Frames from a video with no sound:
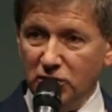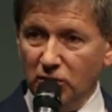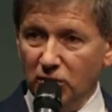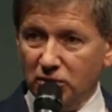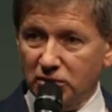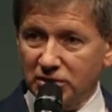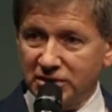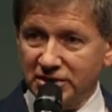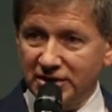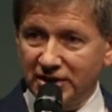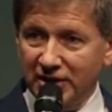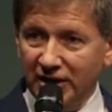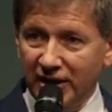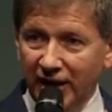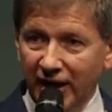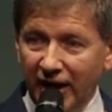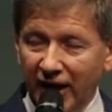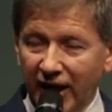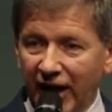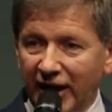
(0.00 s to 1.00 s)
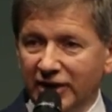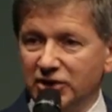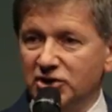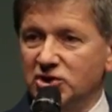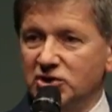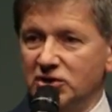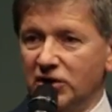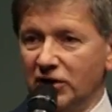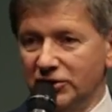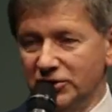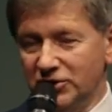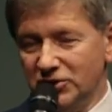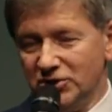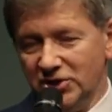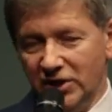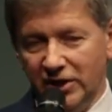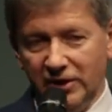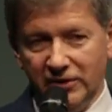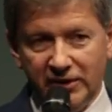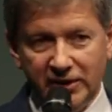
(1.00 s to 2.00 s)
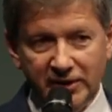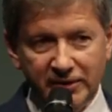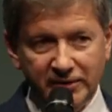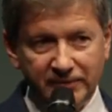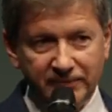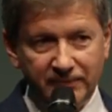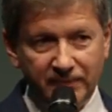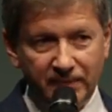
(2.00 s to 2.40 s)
tools, and start sharing